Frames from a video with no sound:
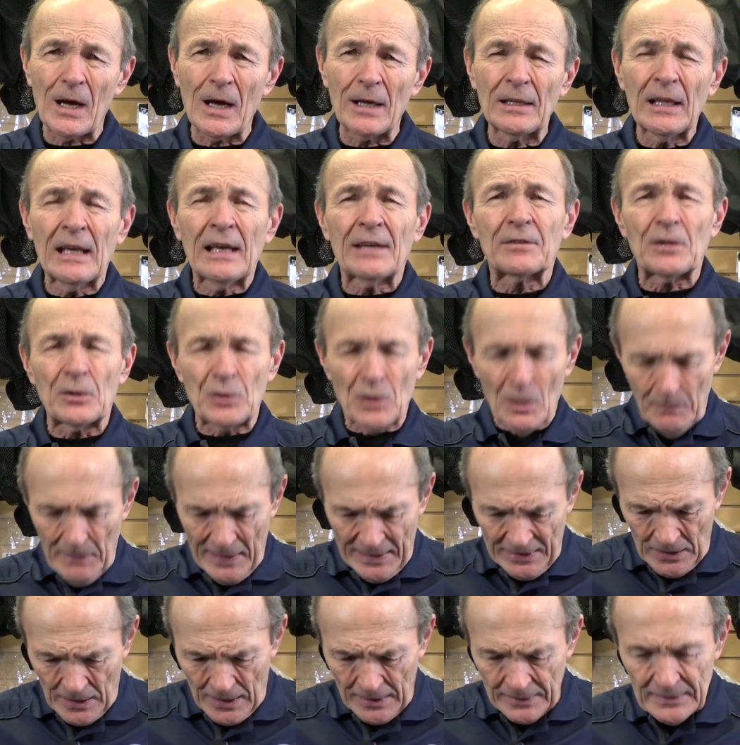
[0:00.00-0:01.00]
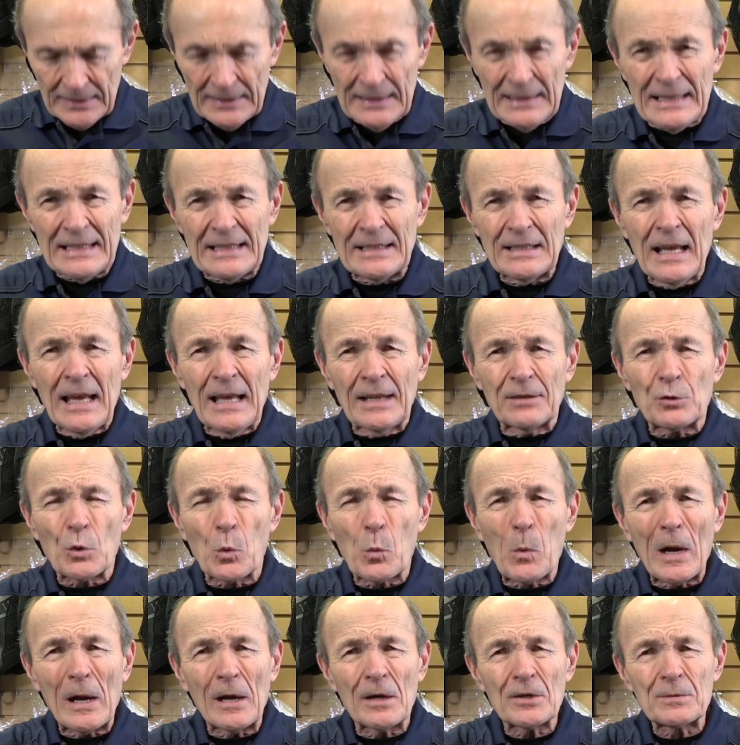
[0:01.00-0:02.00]
on, then you may not need to
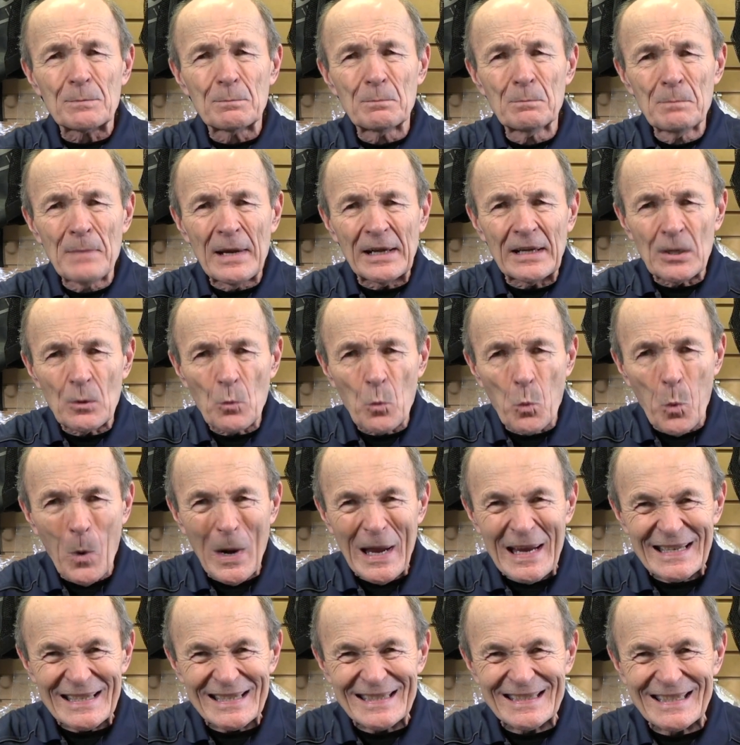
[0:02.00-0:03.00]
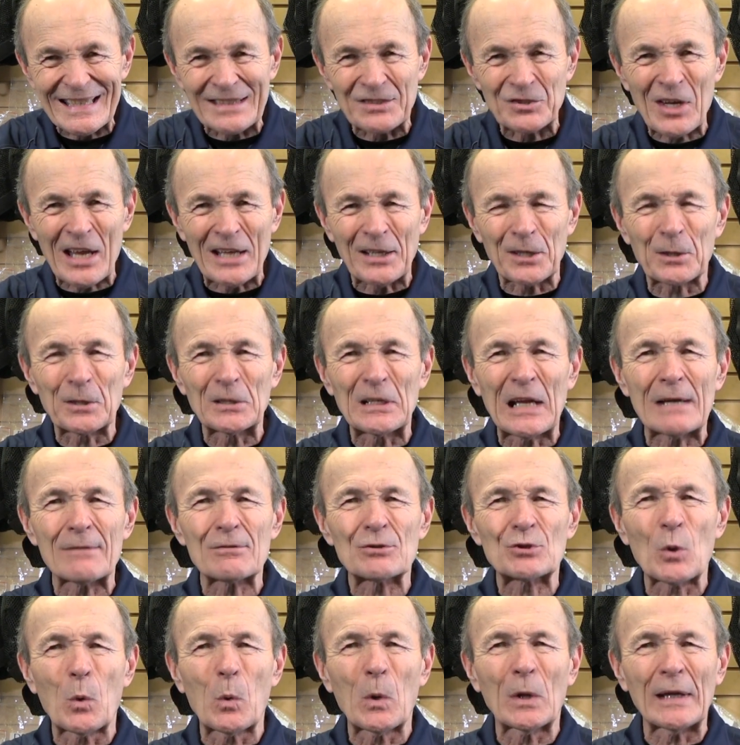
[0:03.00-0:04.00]
wear as many weights, and technical
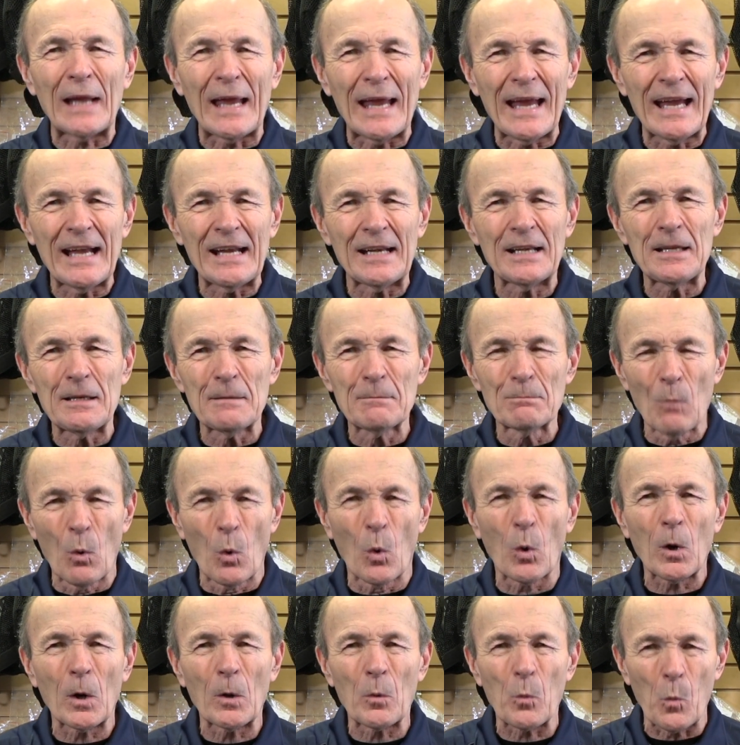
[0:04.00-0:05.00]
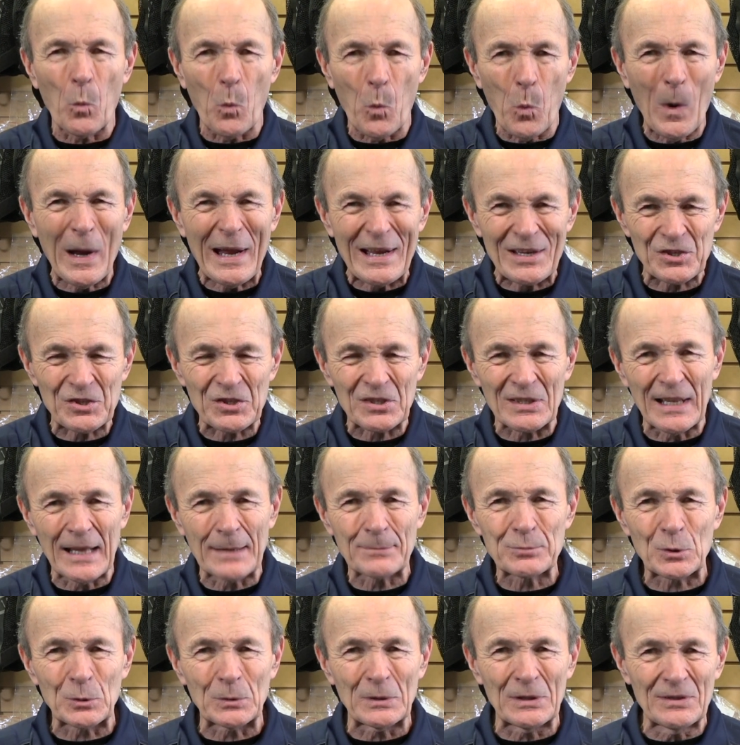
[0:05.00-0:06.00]
divers don't want any more weights than
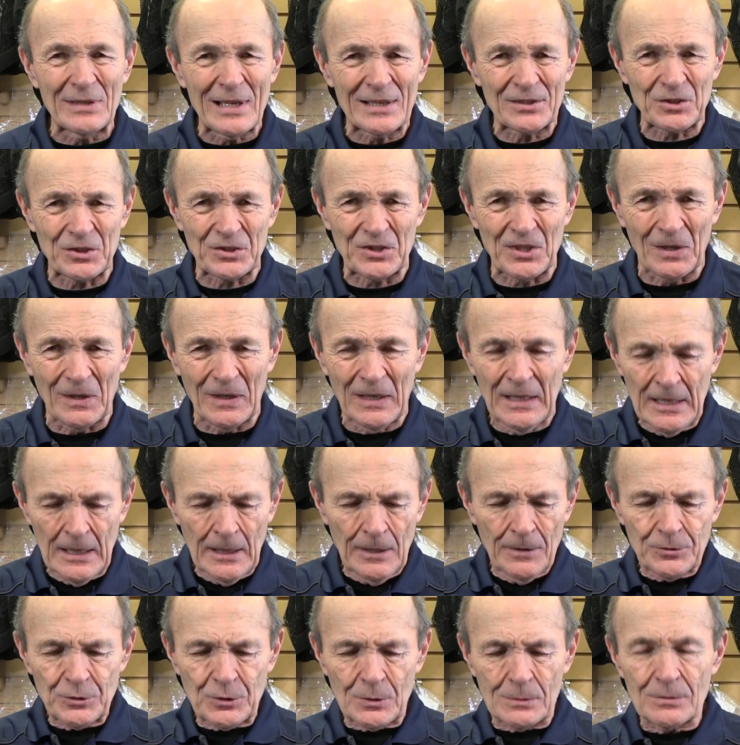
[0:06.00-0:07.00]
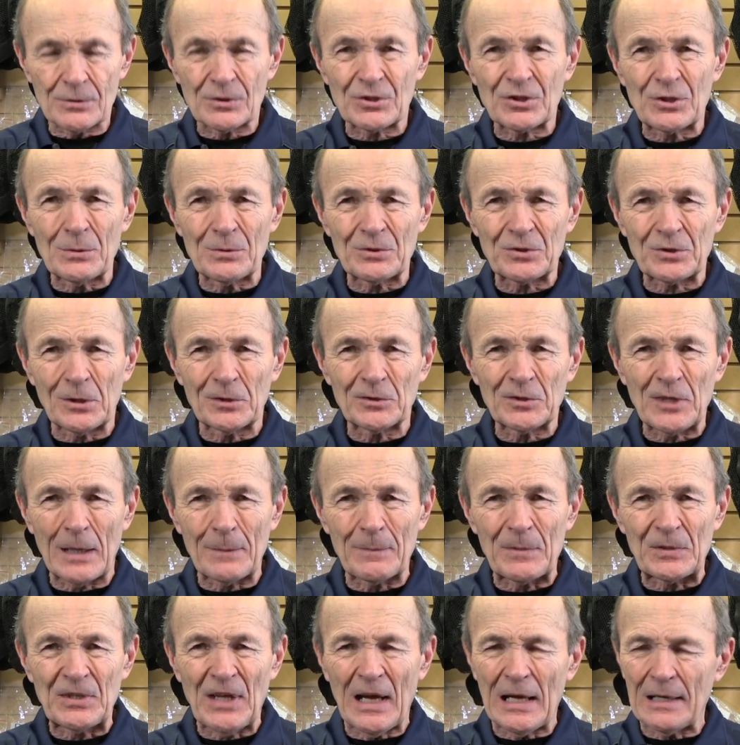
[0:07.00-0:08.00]
absolutely necessary. So it suits their
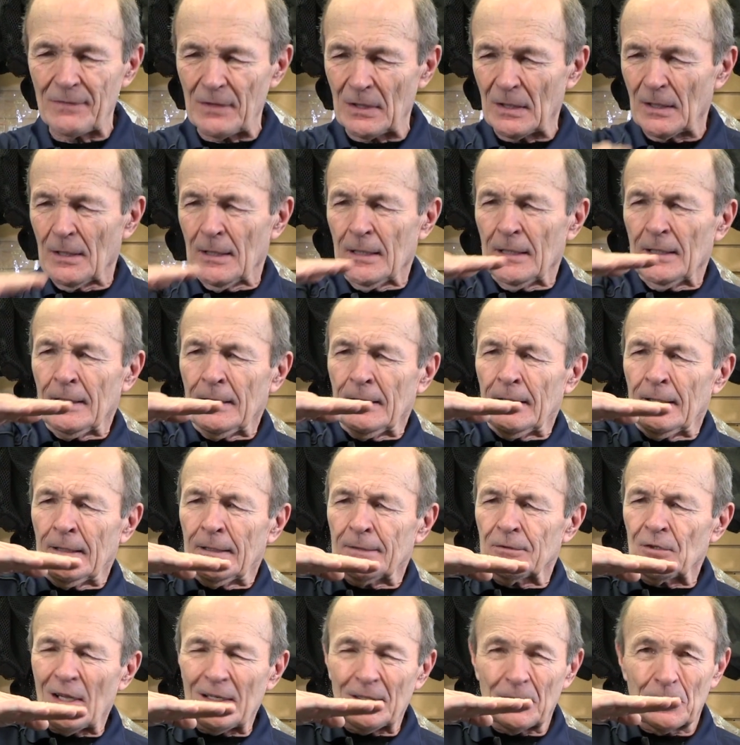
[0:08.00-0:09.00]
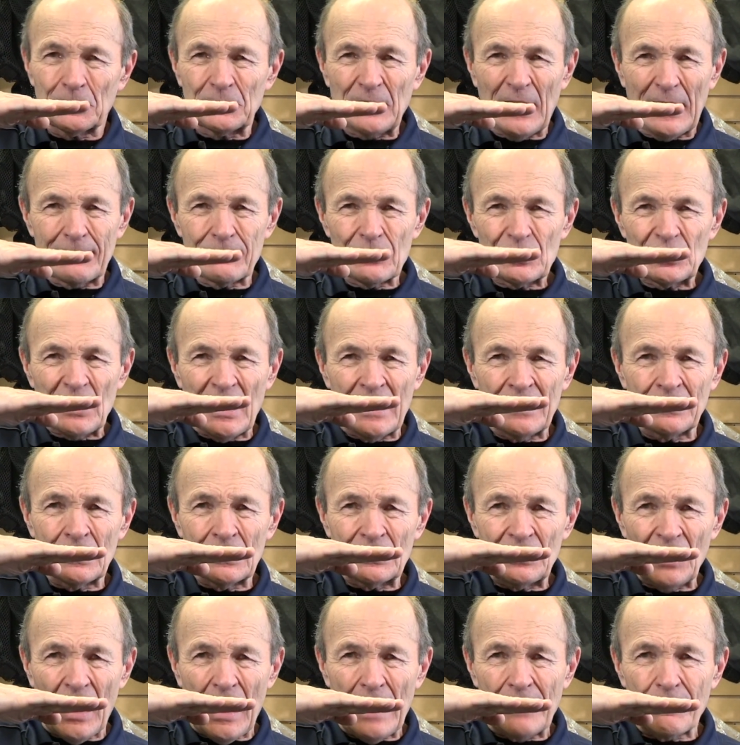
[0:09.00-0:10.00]
type of diving. Technical divers tend to
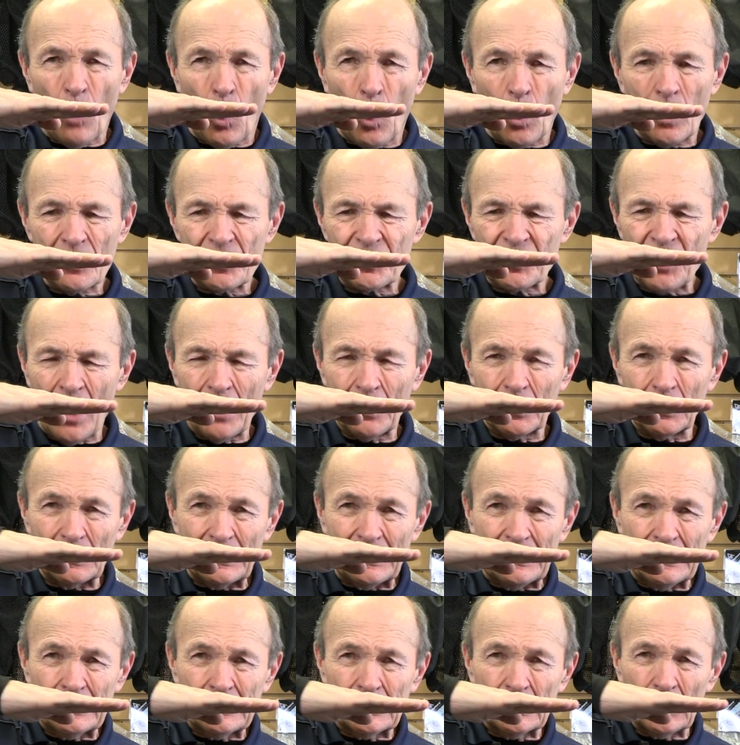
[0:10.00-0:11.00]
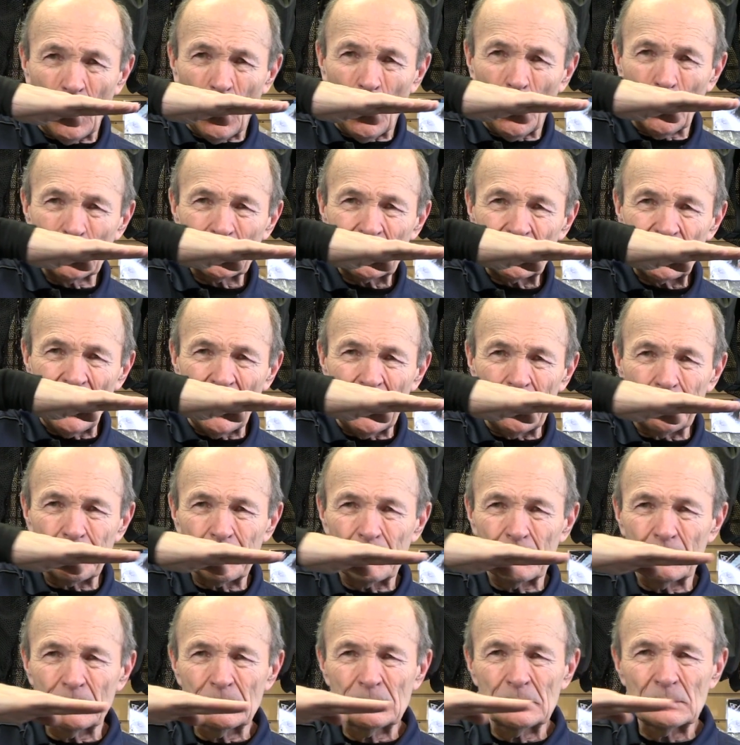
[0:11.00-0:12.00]
dive horizontally all the time.
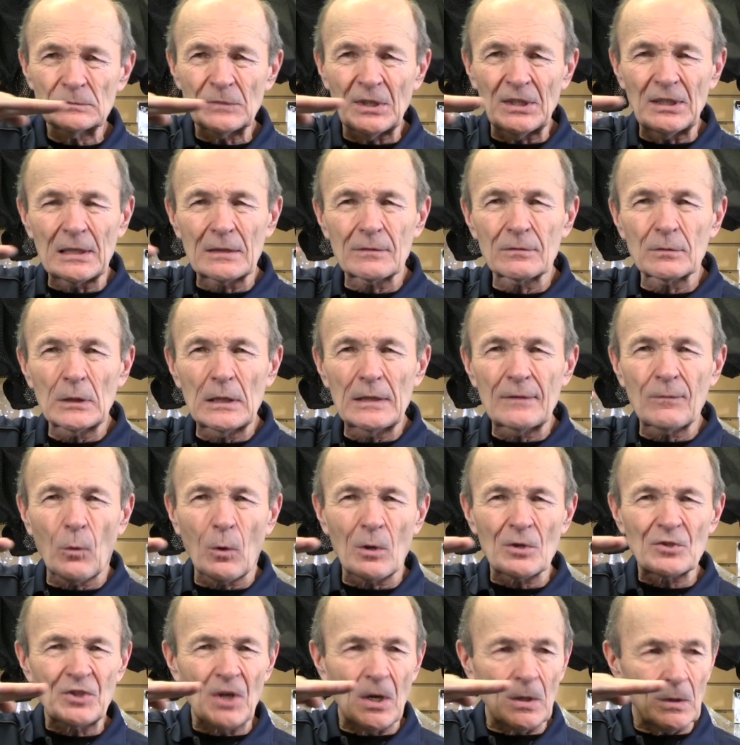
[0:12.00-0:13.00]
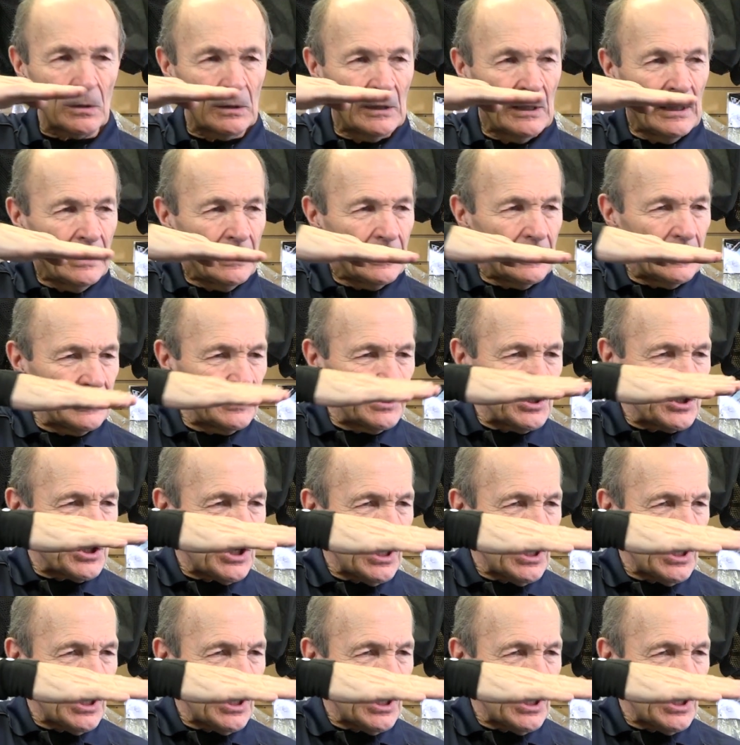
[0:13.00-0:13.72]
They never leave horizontal. Into